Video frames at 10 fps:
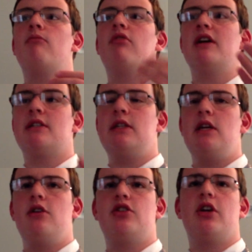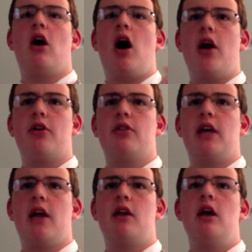prestige and honor
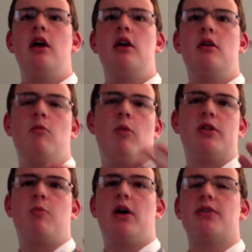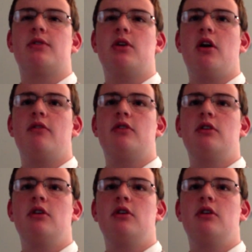that was well deserved.